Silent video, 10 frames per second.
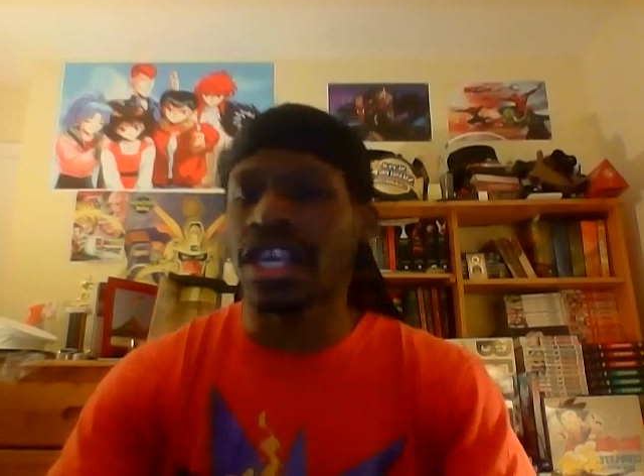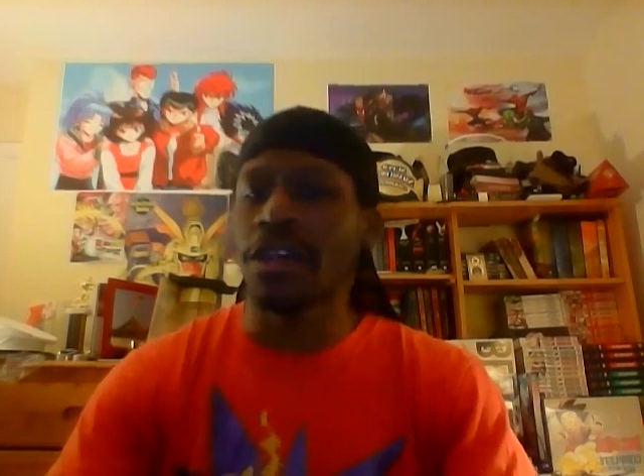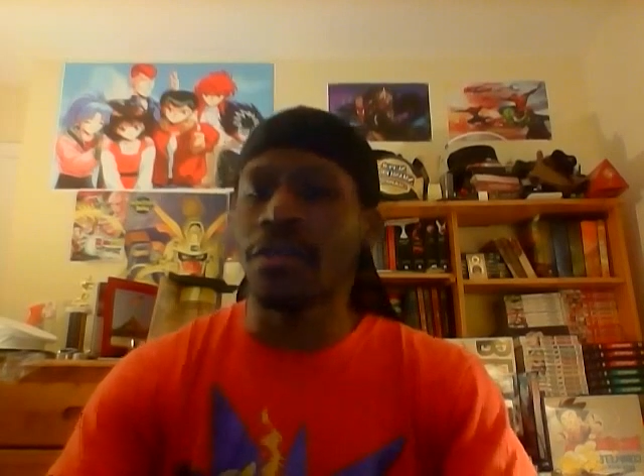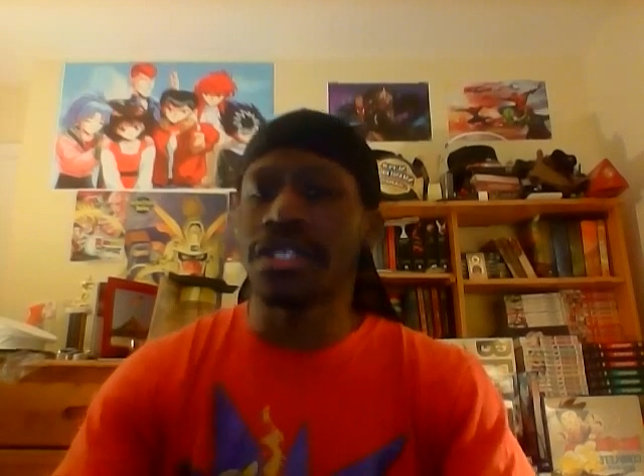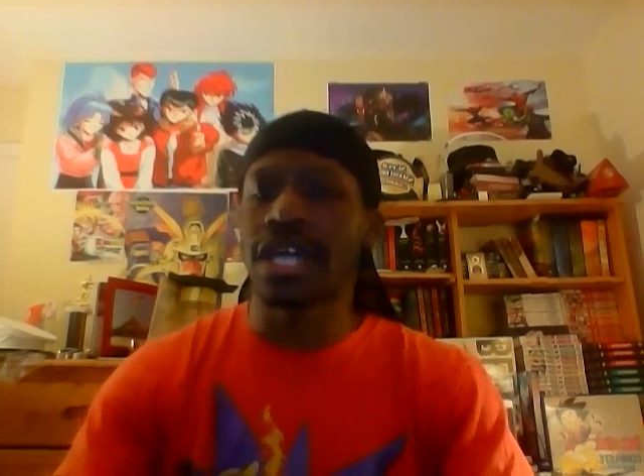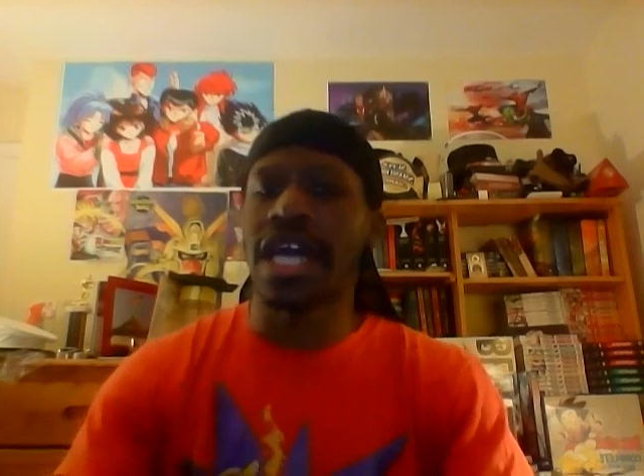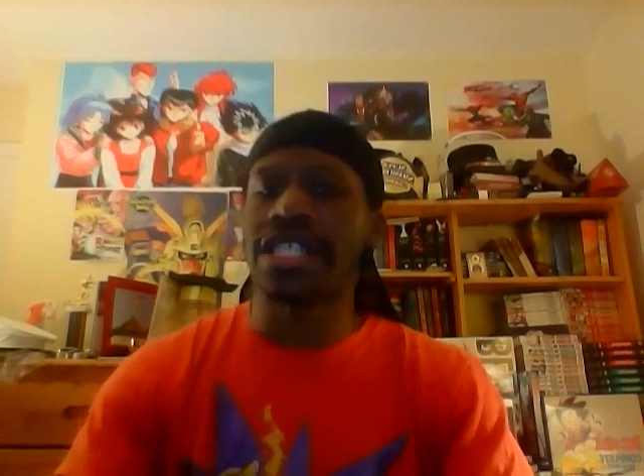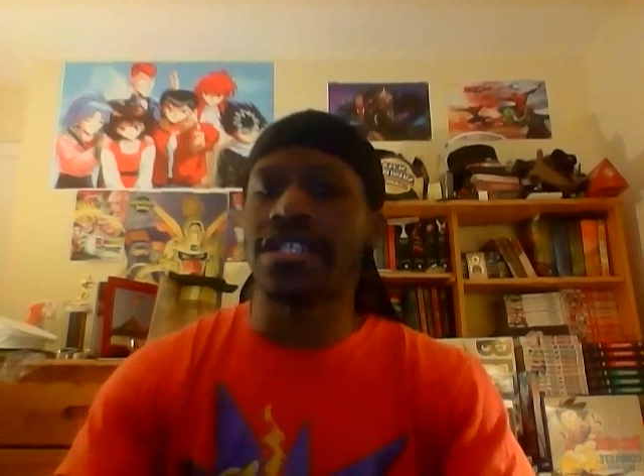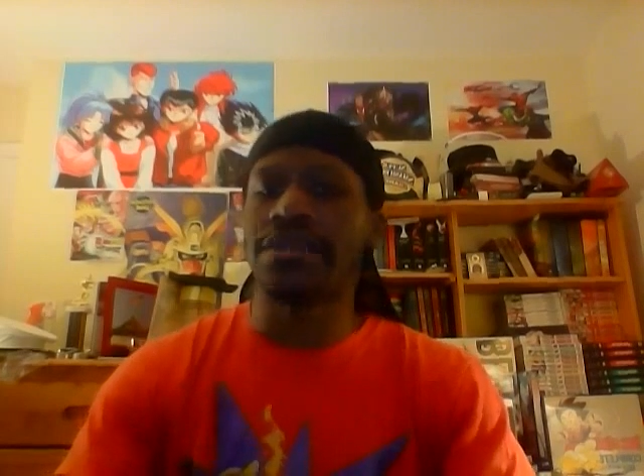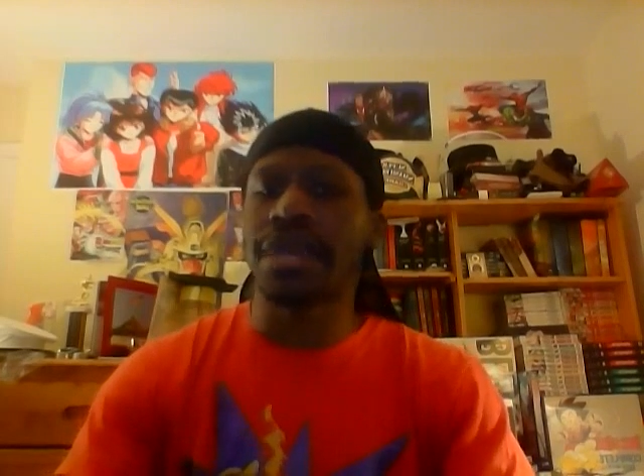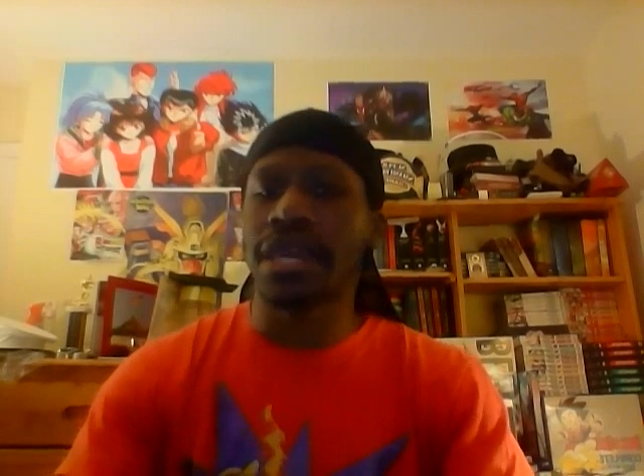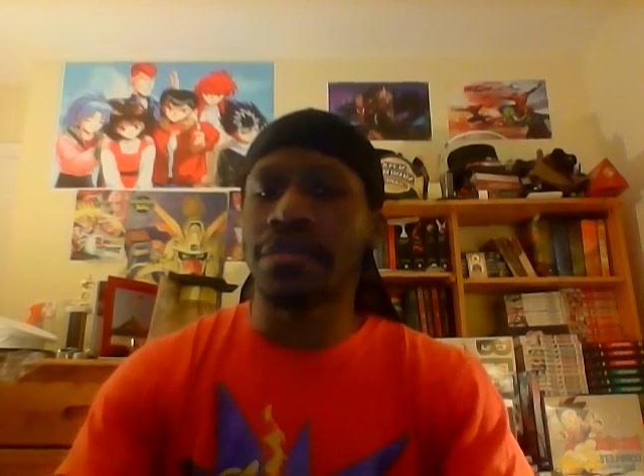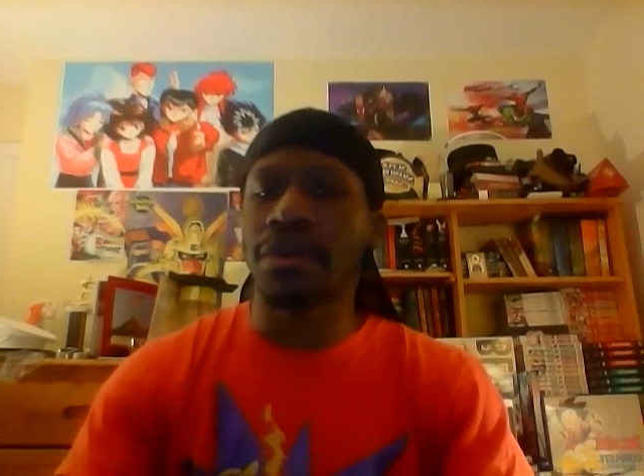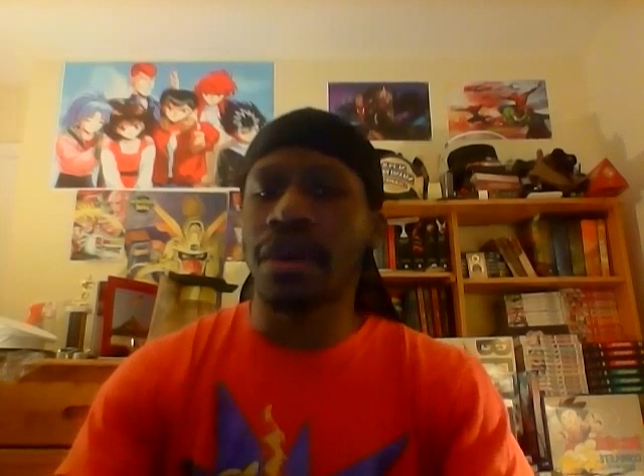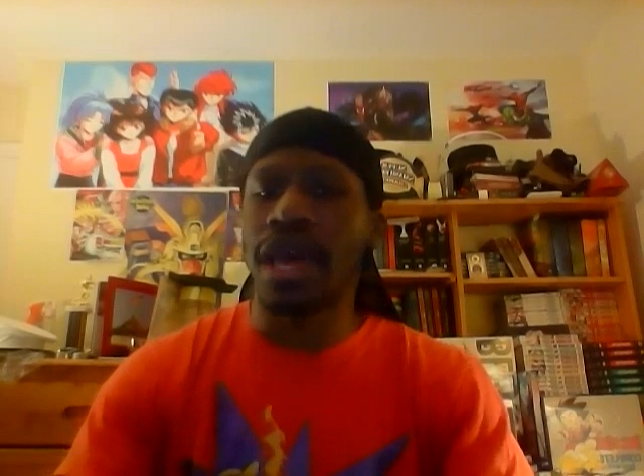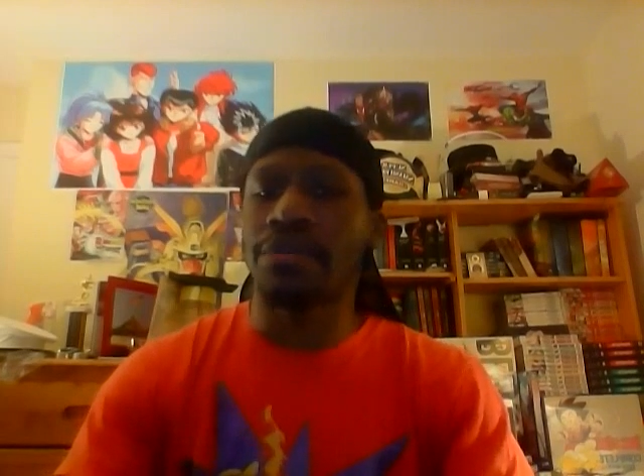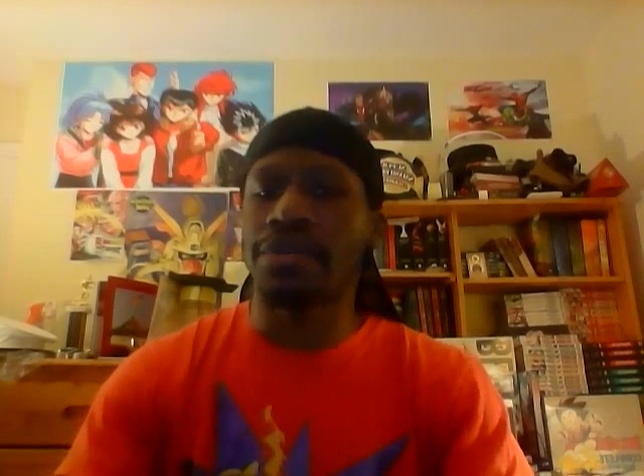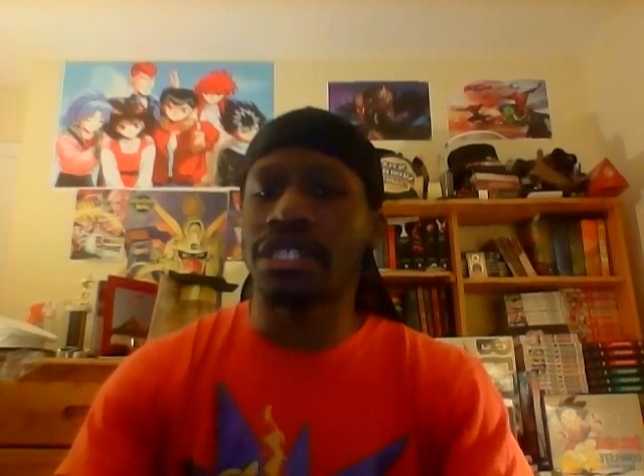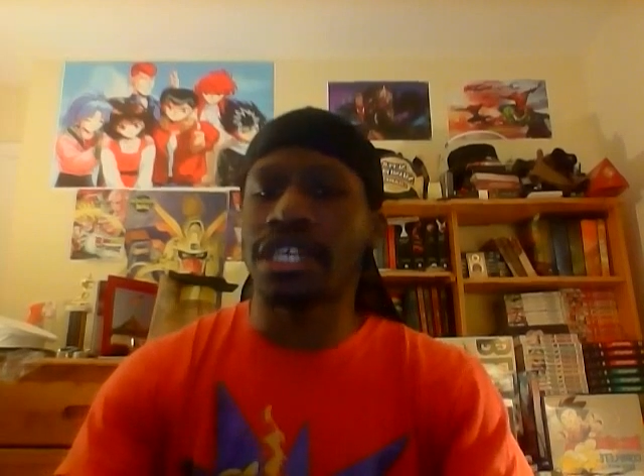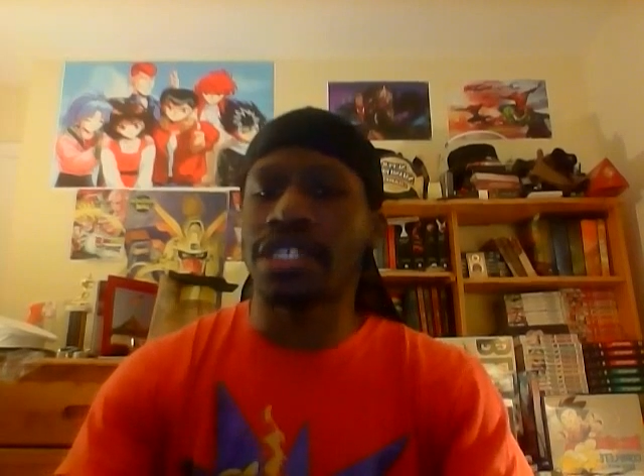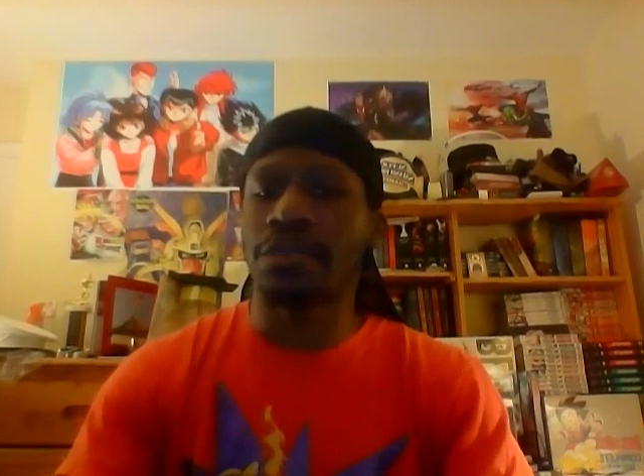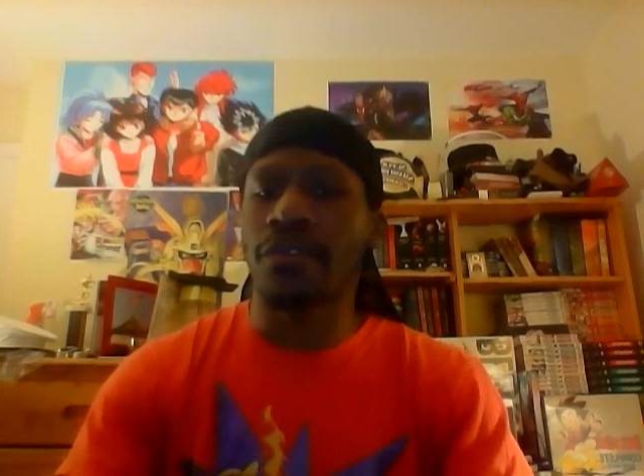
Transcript: He was kind to the people and possessed